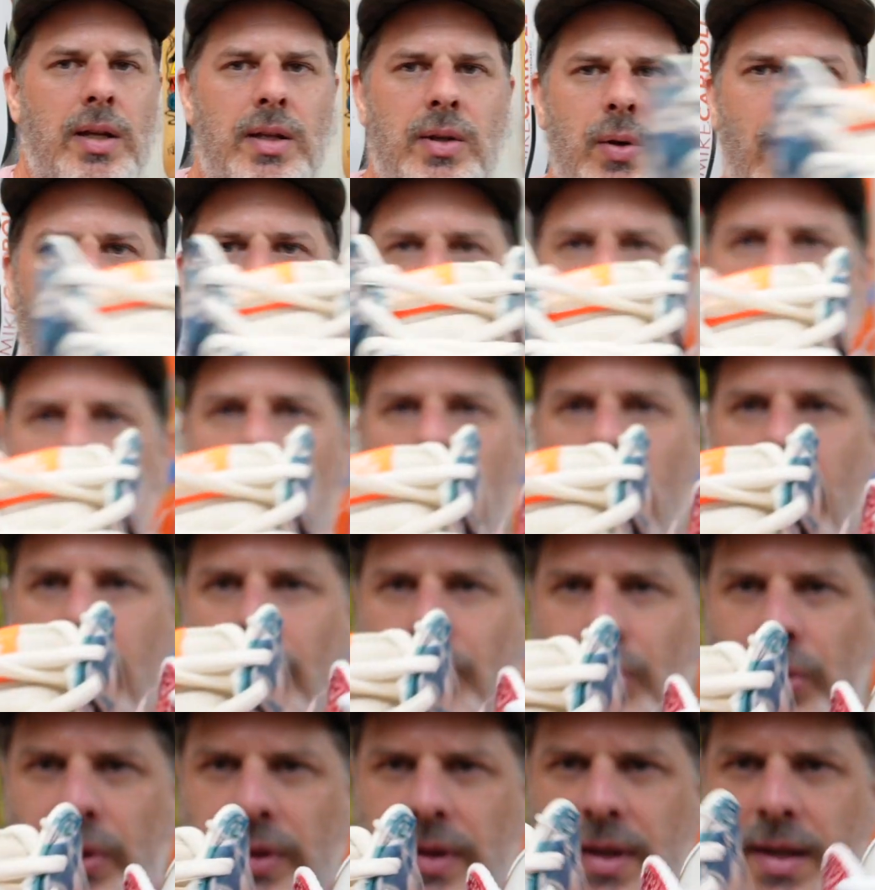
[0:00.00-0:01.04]
so I could kind
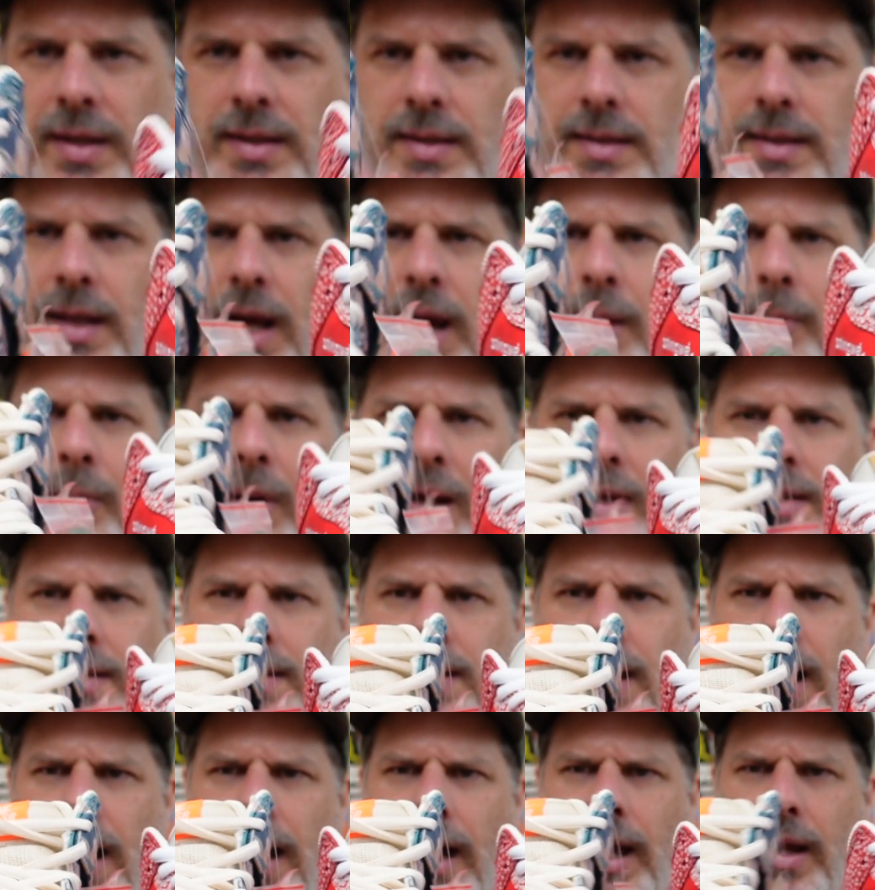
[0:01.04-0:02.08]
of put these side by
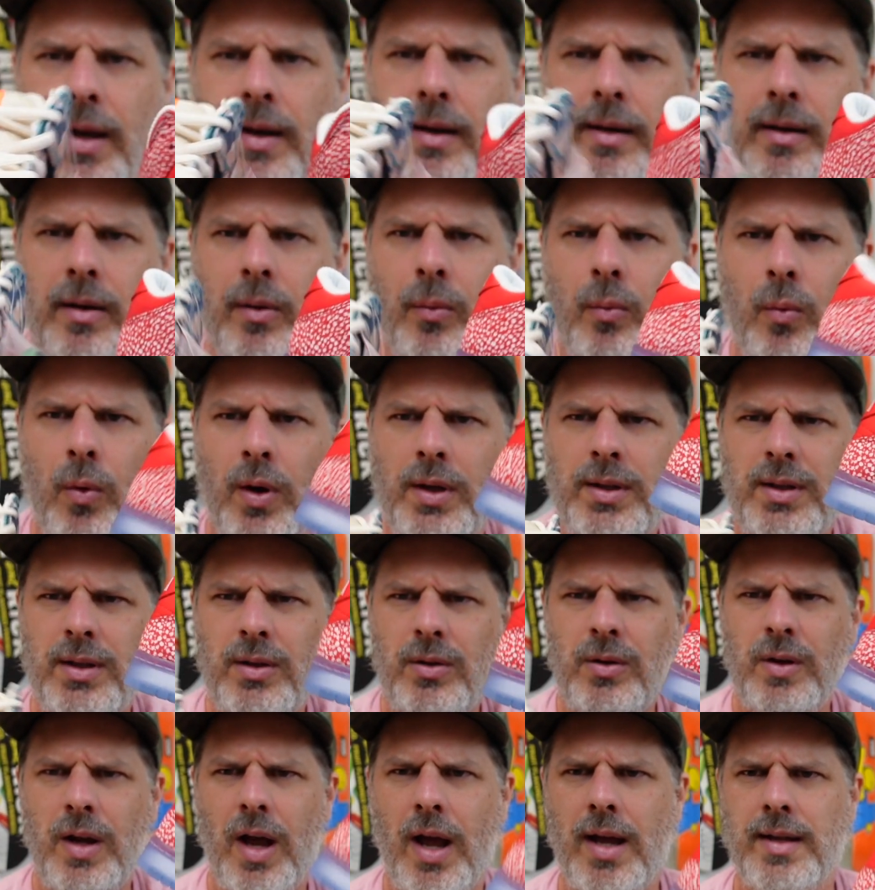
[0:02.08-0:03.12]
side. What do
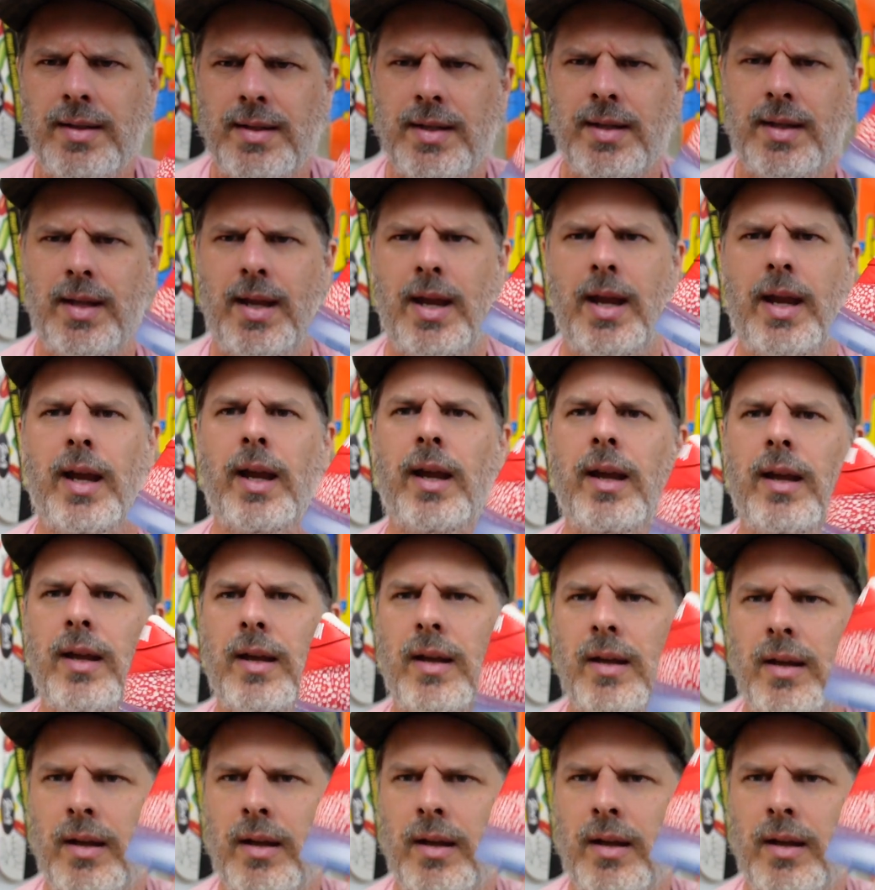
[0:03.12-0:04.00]
you guys think?